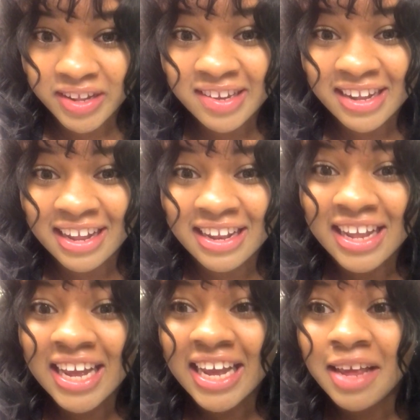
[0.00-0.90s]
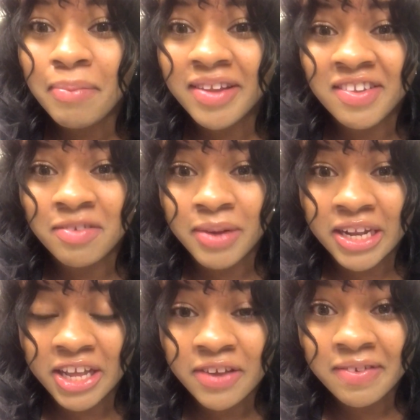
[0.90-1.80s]
Instead, he messaged me
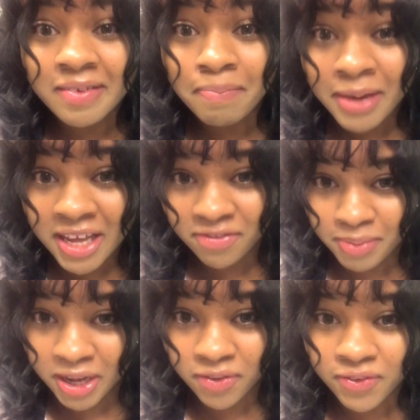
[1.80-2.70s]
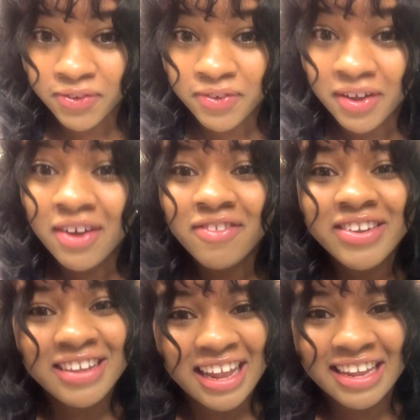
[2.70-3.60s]
and accused me of being rude for
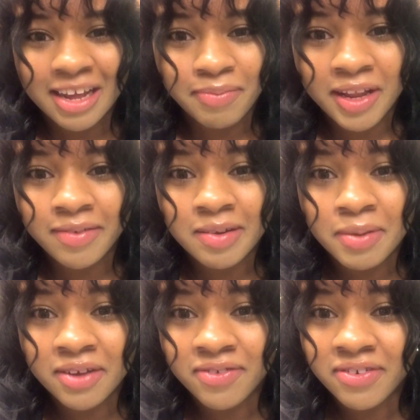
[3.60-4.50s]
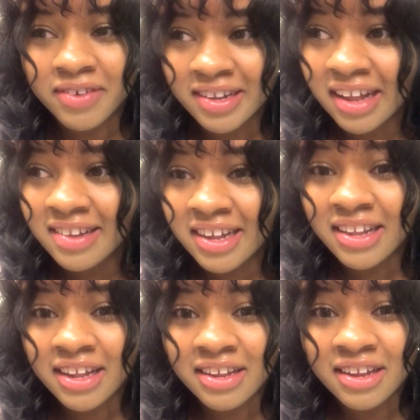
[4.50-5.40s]
telling him that he was being rude. Because I said,
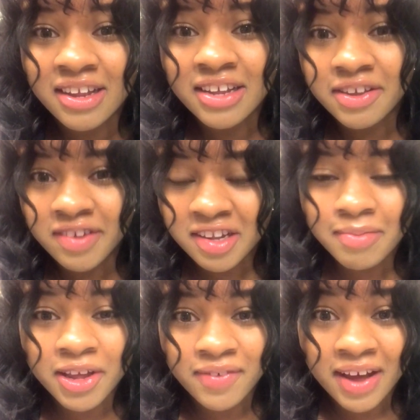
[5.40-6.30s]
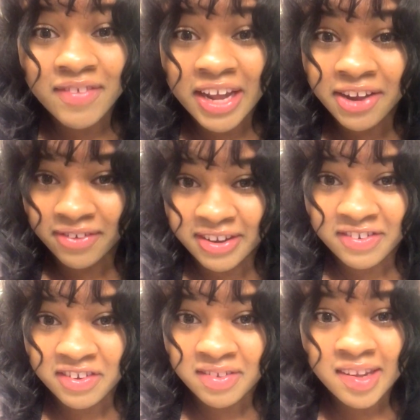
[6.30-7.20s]
like, you seem like you have anger
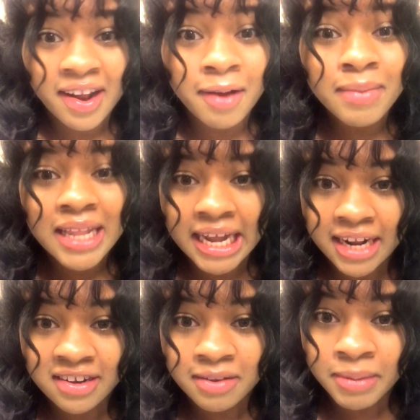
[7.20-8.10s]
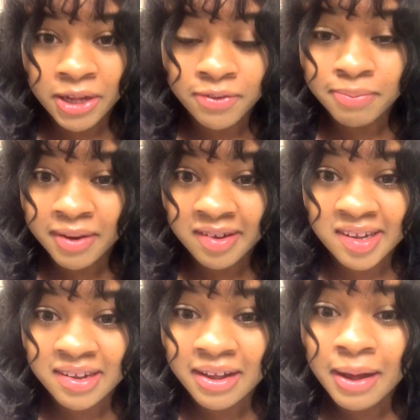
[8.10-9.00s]
issues, and I'm glad I didn't meet you in
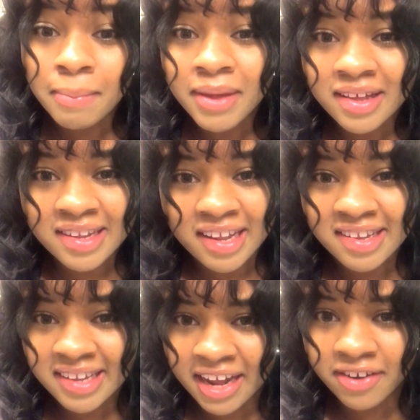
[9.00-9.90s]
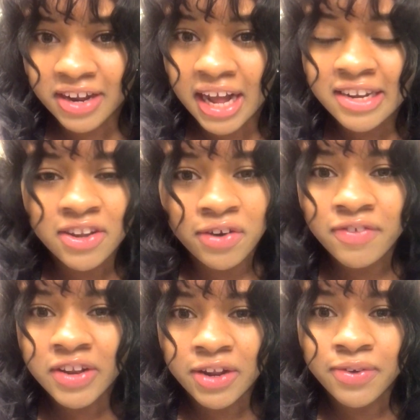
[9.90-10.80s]
person. Because that's scary. I don't
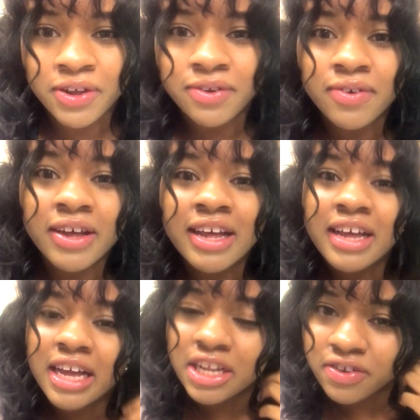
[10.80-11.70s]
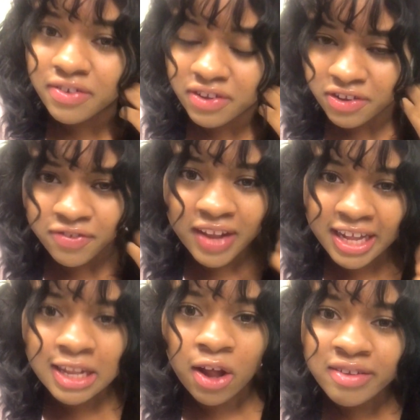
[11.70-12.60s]
even know you, and you've
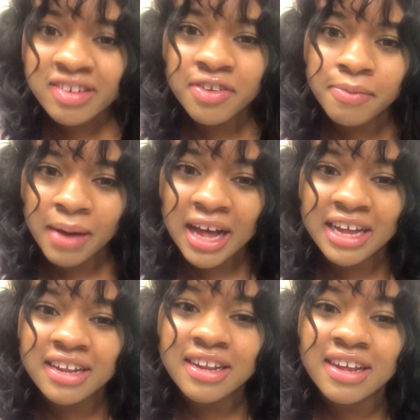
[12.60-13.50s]
like lost your mind.